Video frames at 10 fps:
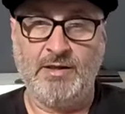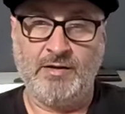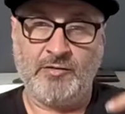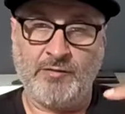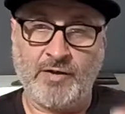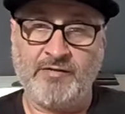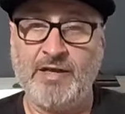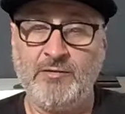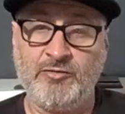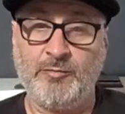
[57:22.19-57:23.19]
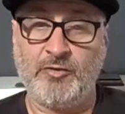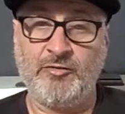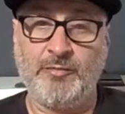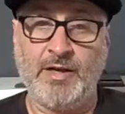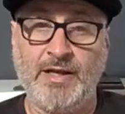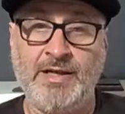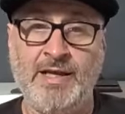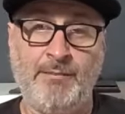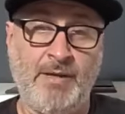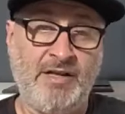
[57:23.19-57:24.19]
So if I take responsibility,
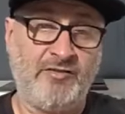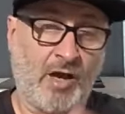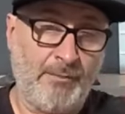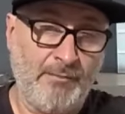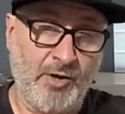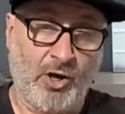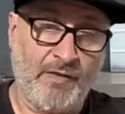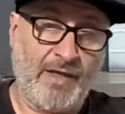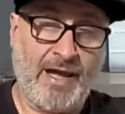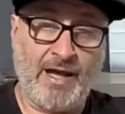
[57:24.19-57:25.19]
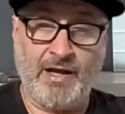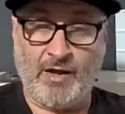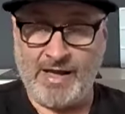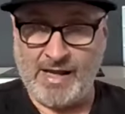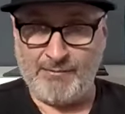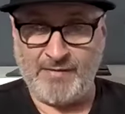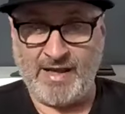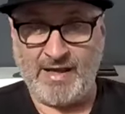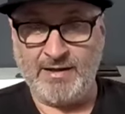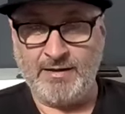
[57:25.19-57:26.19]
it means I'm not that and I am that.